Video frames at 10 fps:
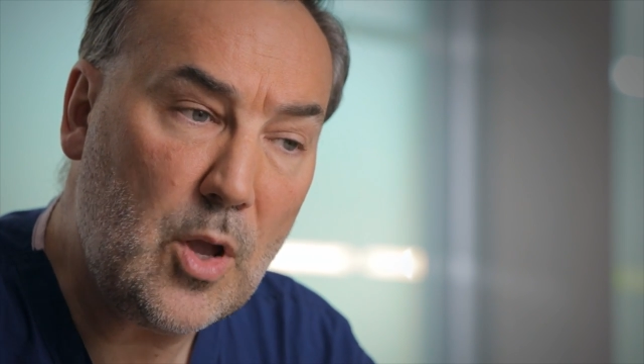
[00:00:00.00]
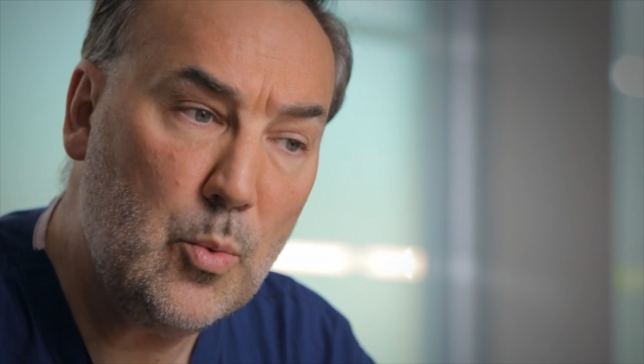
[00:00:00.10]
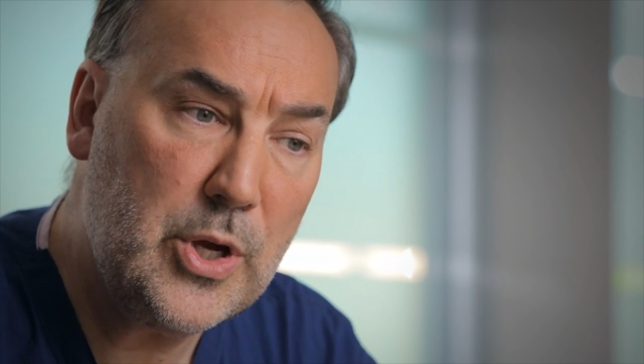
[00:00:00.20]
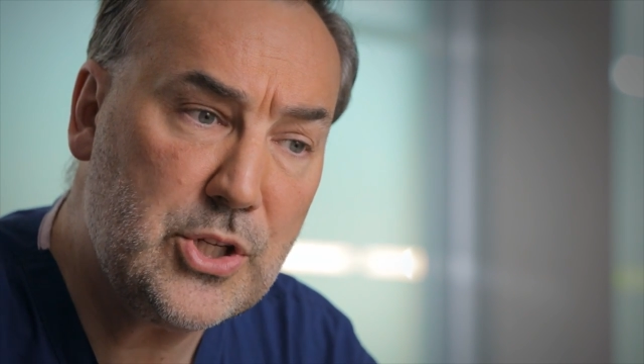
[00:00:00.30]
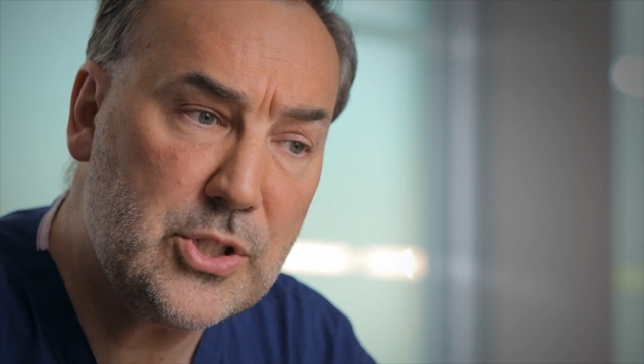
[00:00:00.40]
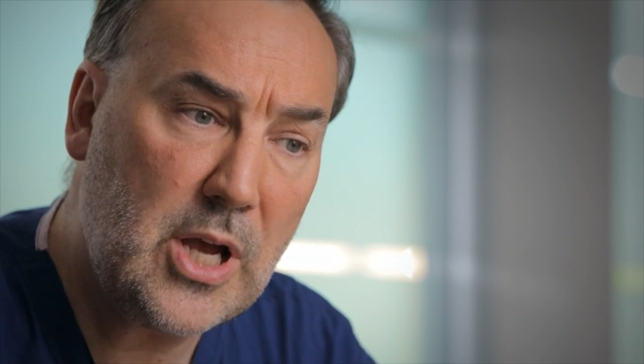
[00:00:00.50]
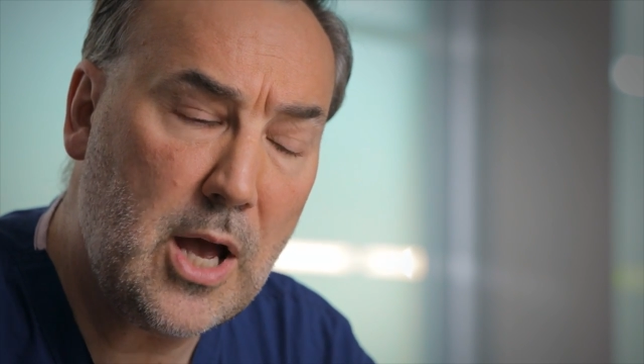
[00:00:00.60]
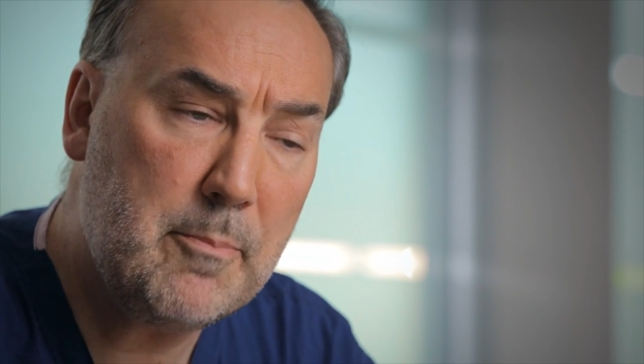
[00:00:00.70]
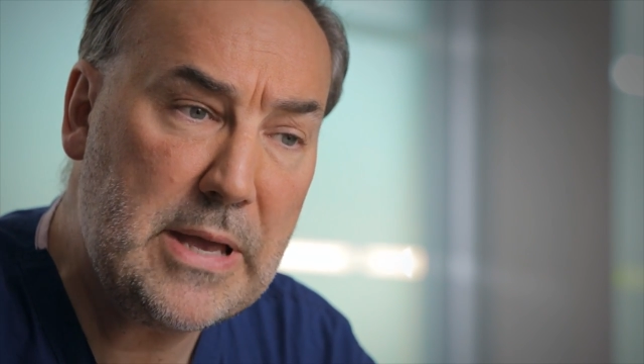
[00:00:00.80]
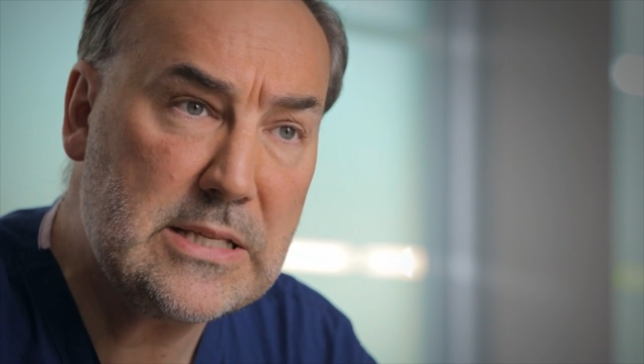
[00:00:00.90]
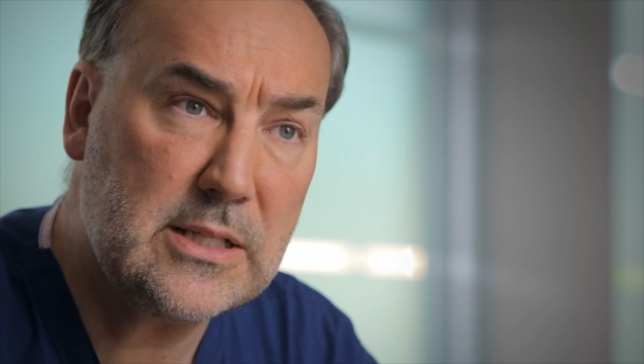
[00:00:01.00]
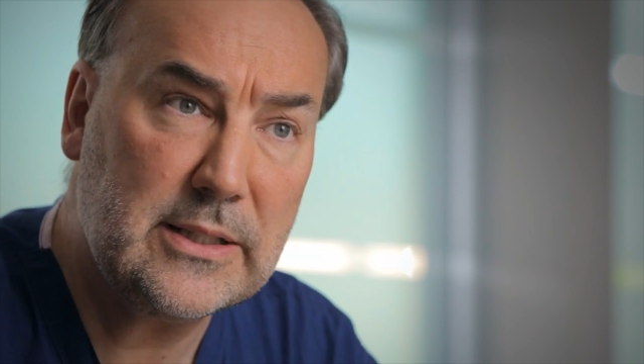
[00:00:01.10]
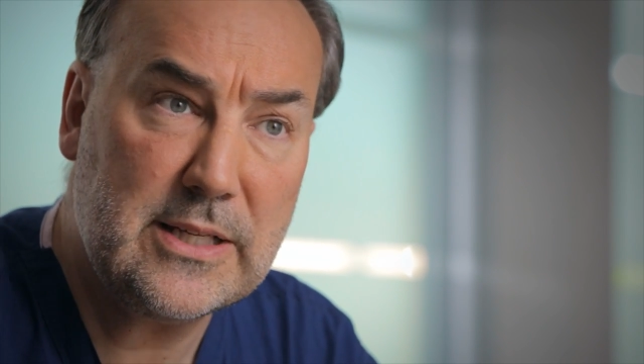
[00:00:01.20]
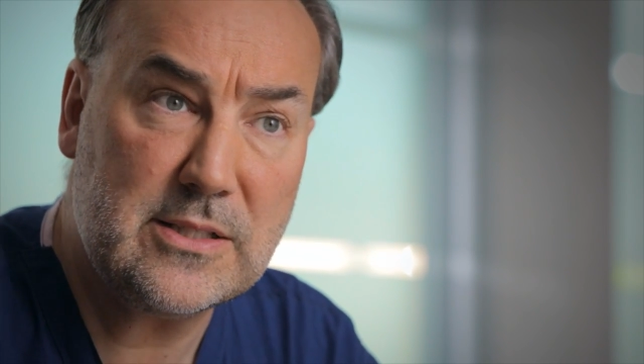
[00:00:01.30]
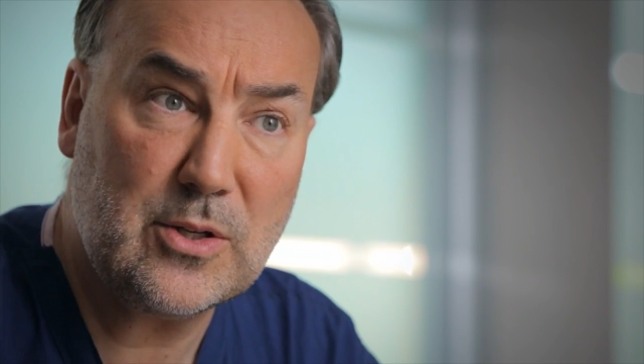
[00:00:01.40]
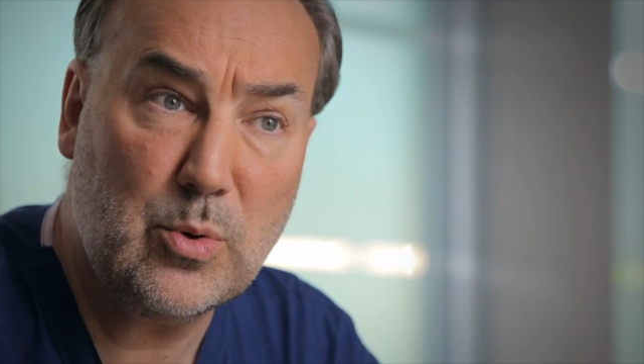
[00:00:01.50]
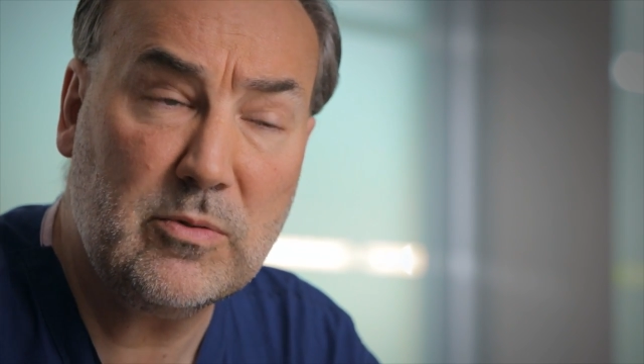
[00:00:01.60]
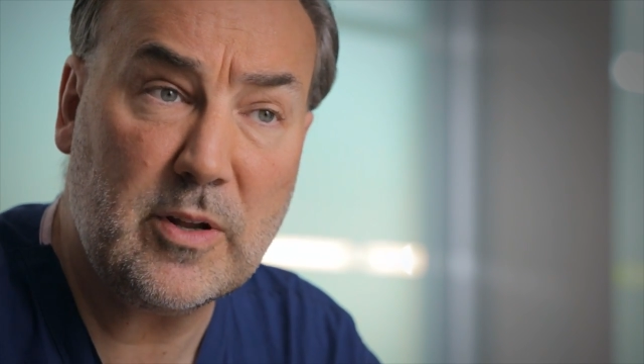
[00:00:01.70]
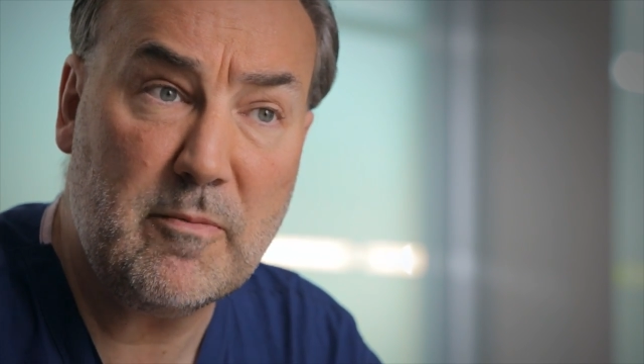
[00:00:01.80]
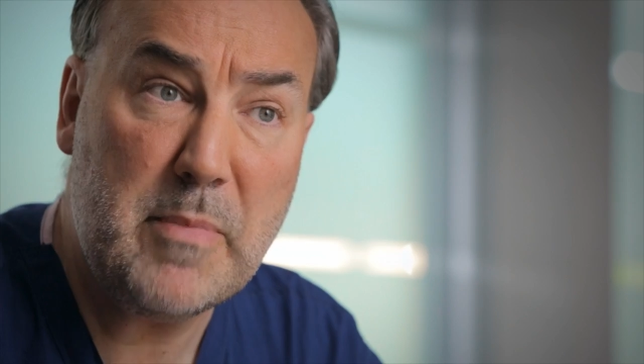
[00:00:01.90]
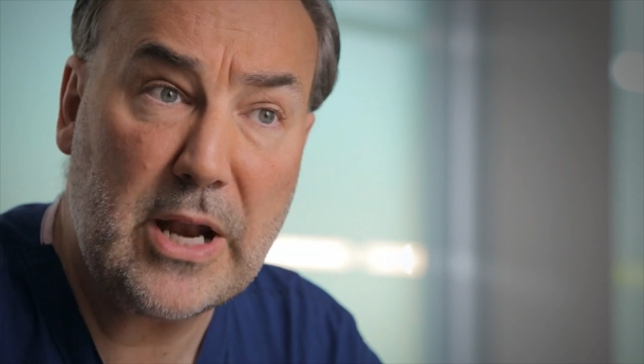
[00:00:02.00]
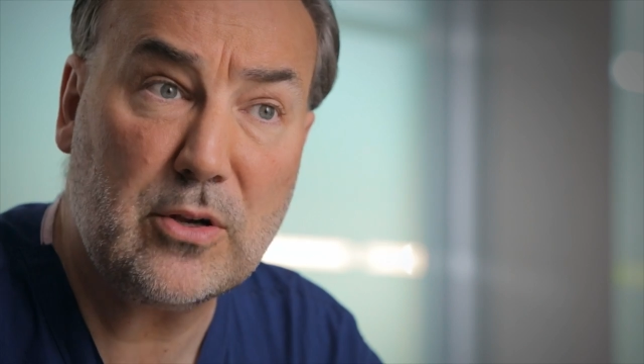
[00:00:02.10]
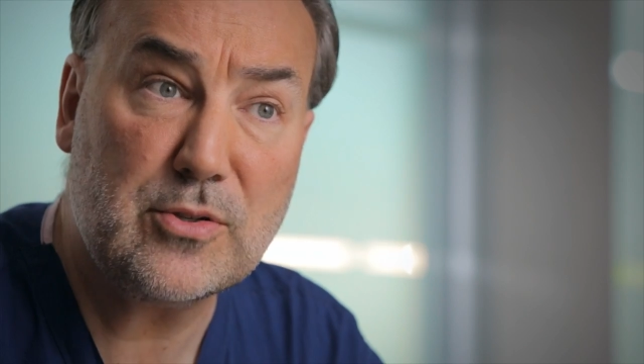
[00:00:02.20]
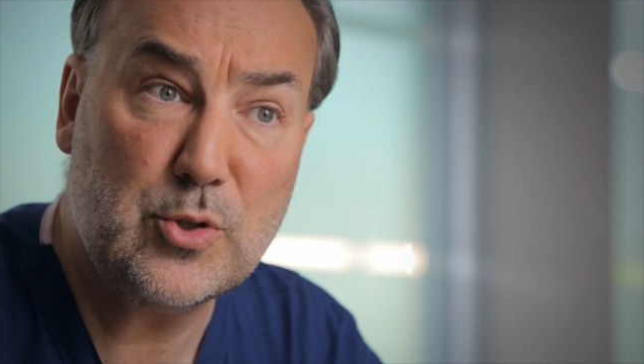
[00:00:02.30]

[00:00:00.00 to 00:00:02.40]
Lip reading: which basically is the equivalent of medical